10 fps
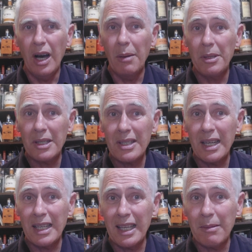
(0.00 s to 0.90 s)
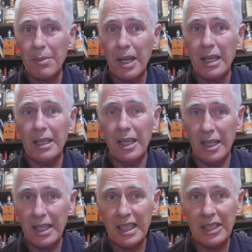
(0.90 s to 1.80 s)
I'm going to start a campaign
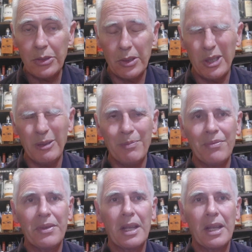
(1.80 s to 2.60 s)
and I need your help.